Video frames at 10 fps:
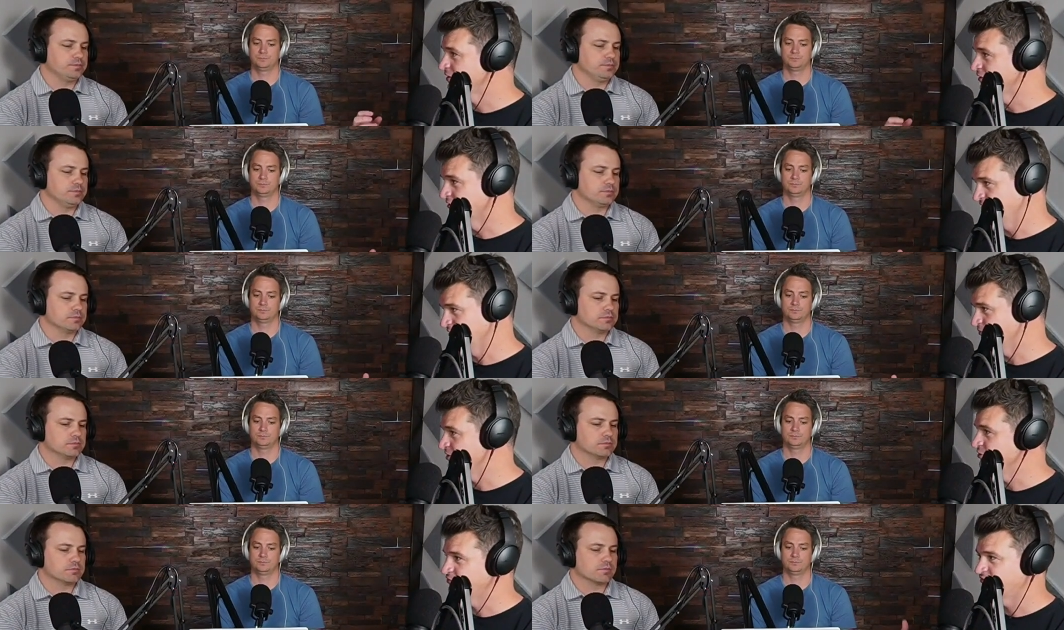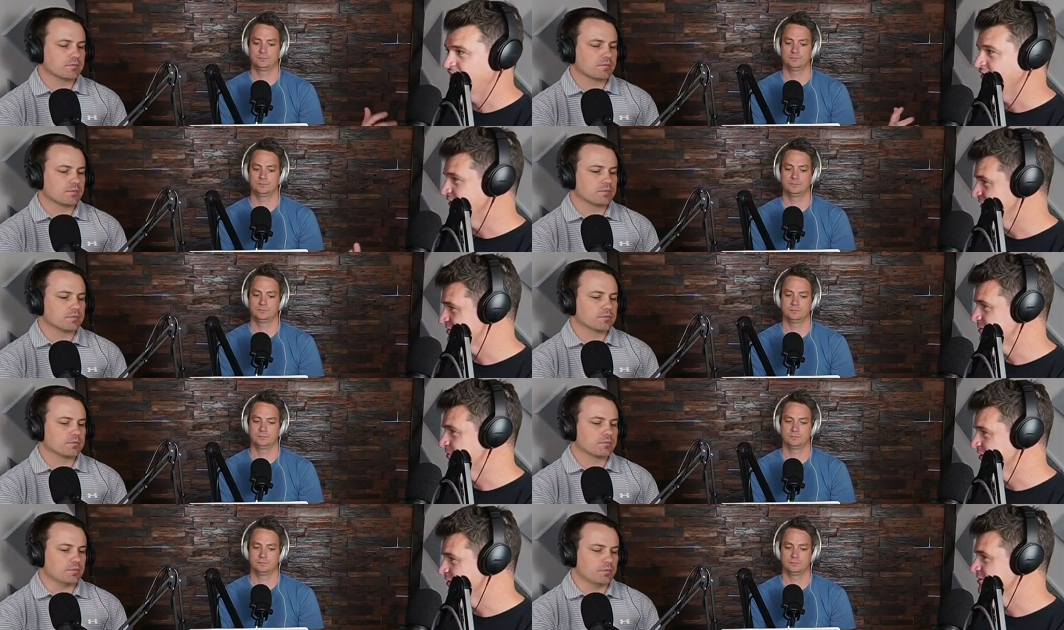Speaker 1: interview when you finally get
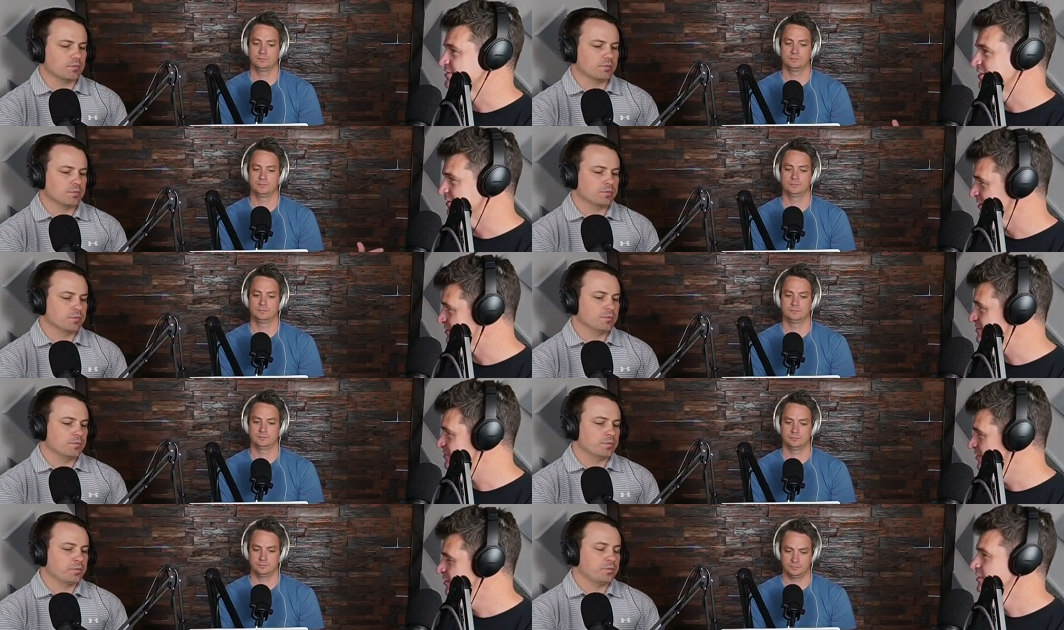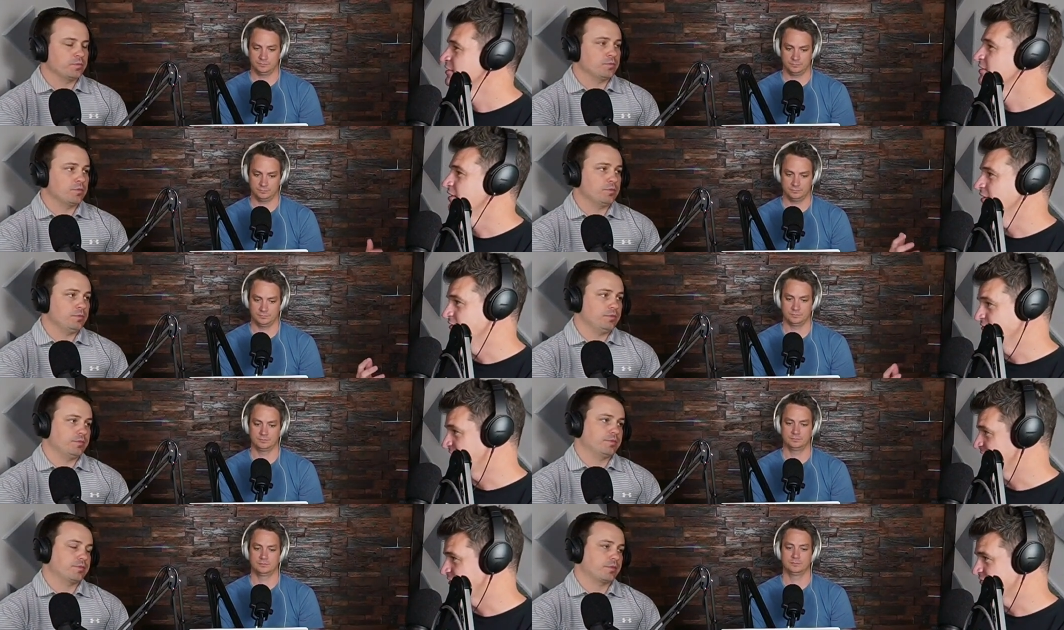somebody to say yes and you've
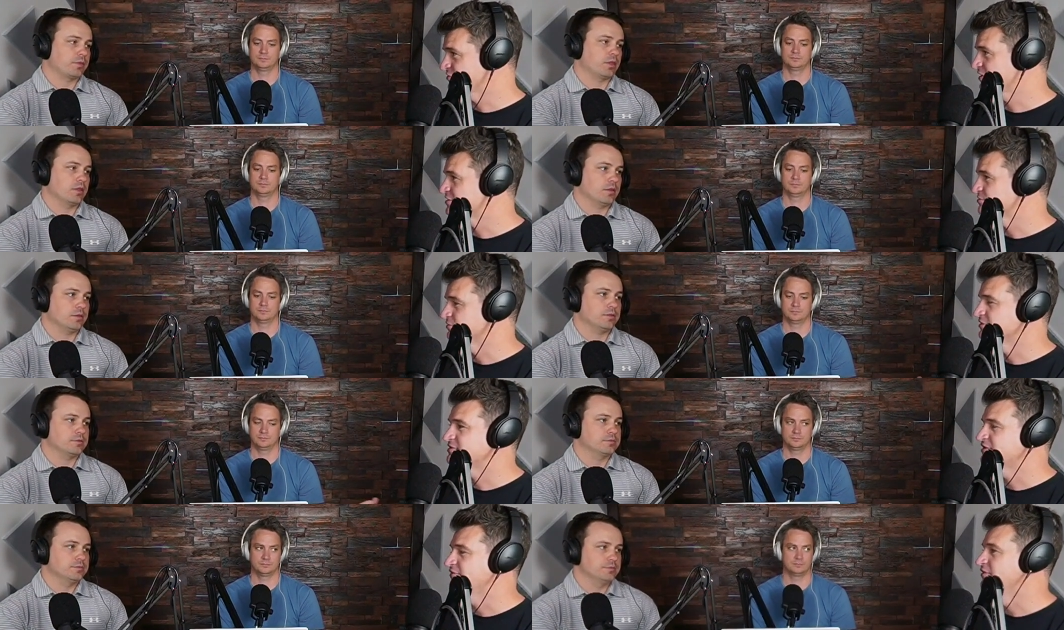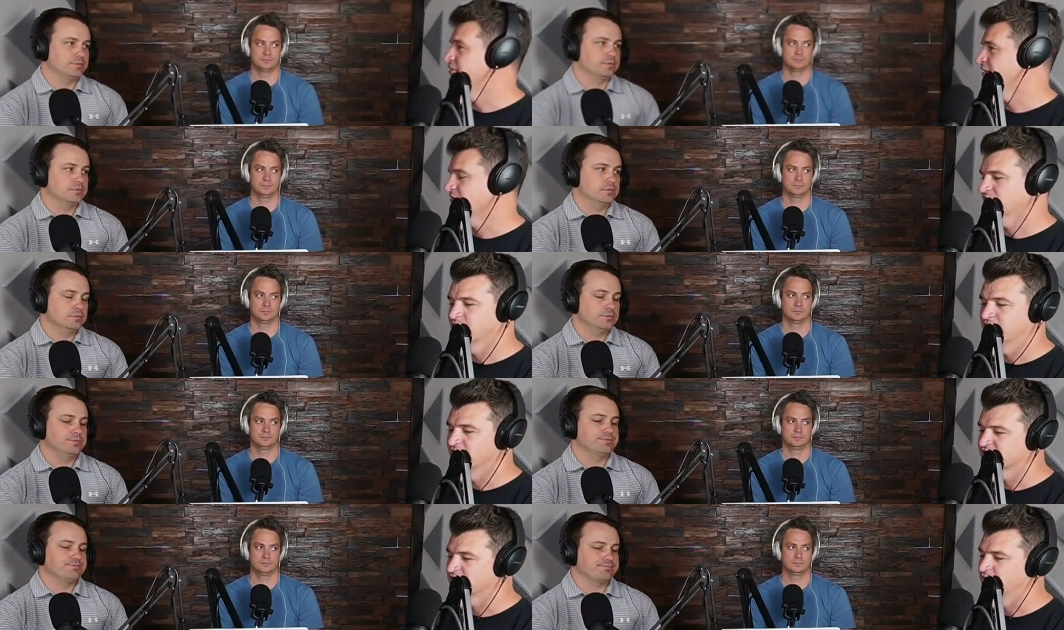got the interview scheduled. Let's dive into that a little
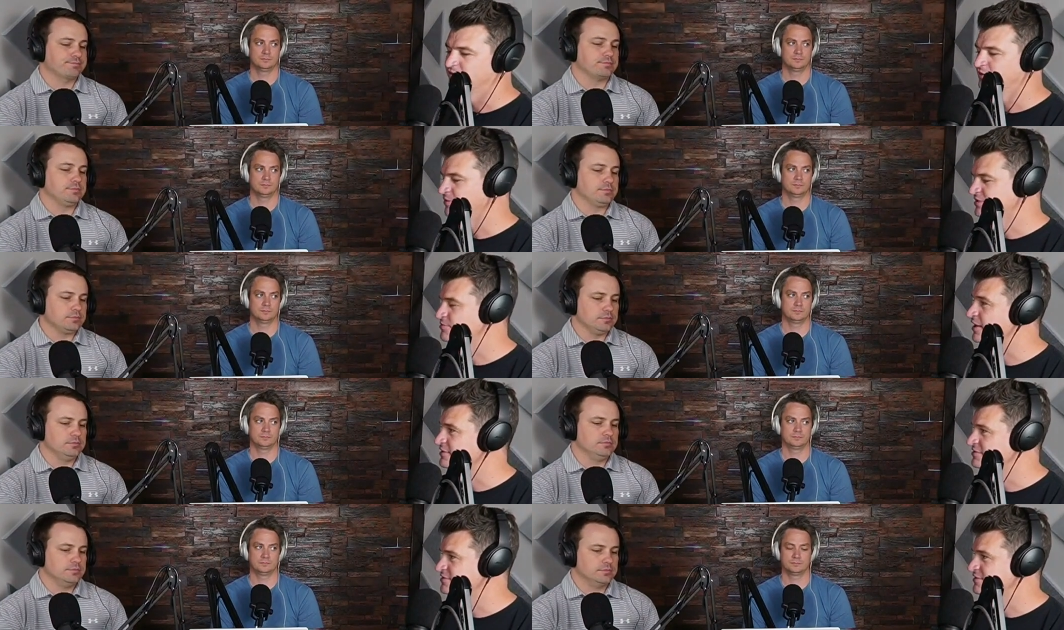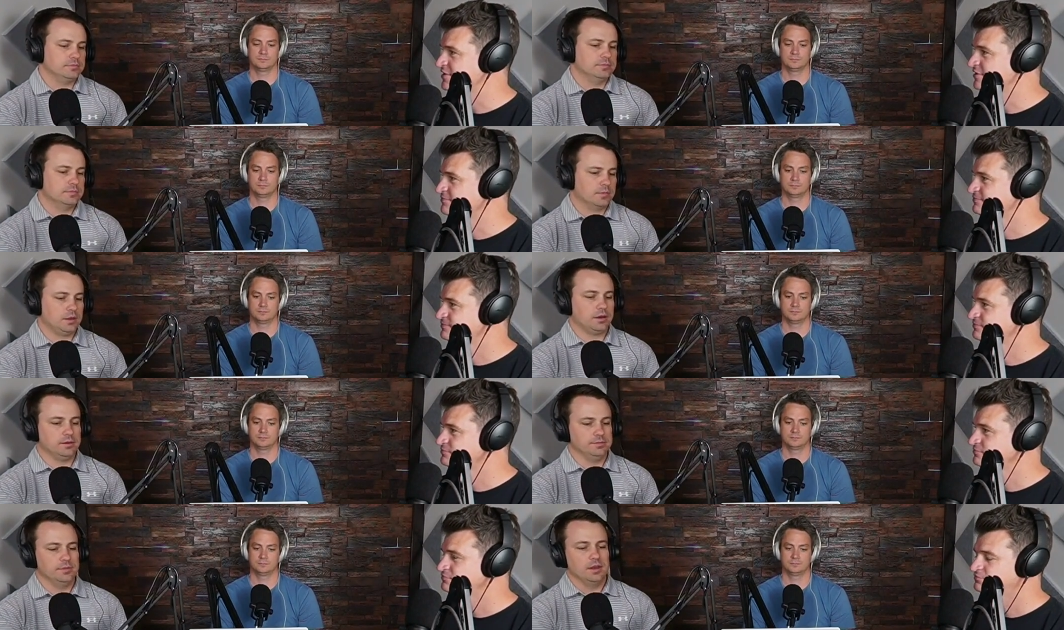bit
Speaker 2: and some of your best practices there.
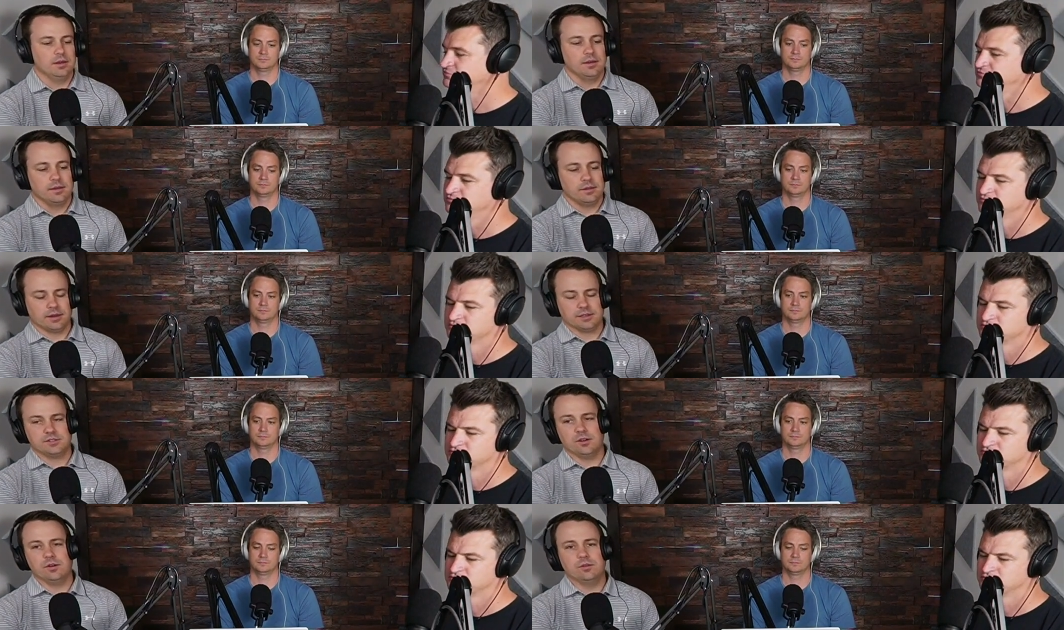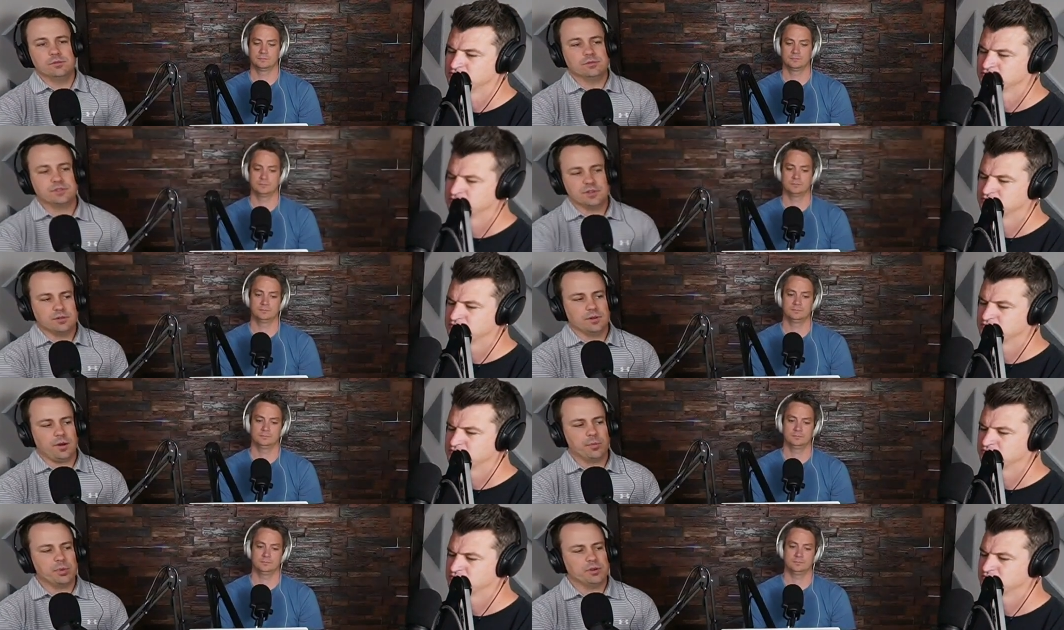Yeah. Yeah, so so
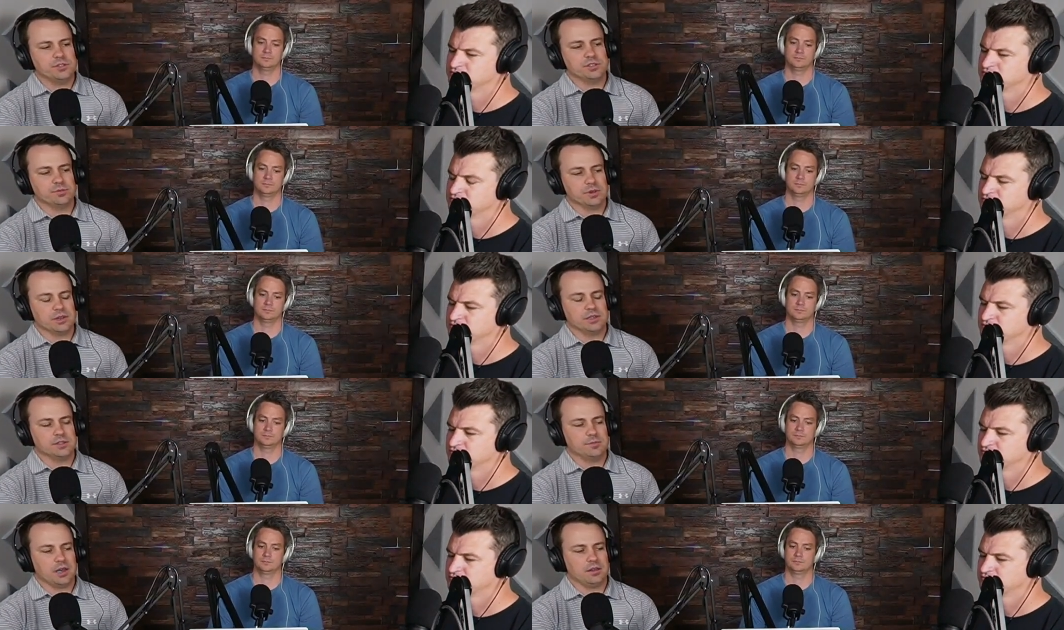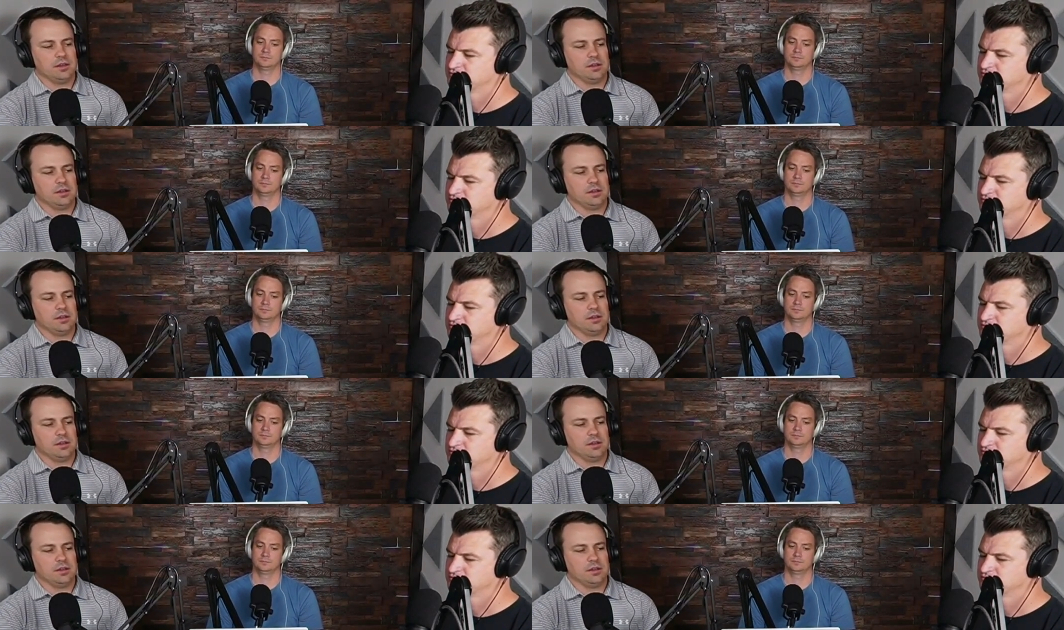our approach is really to make the